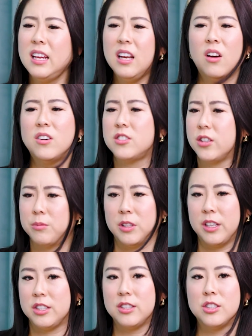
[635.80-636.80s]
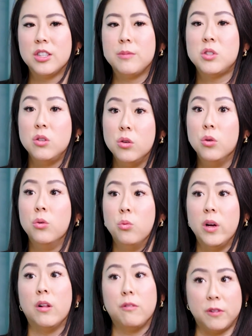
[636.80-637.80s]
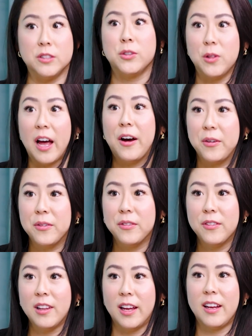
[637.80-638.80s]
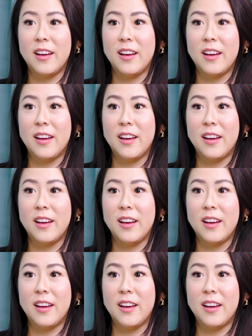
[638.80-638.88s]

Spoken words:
any long-term relationships, you will fizzle out. Like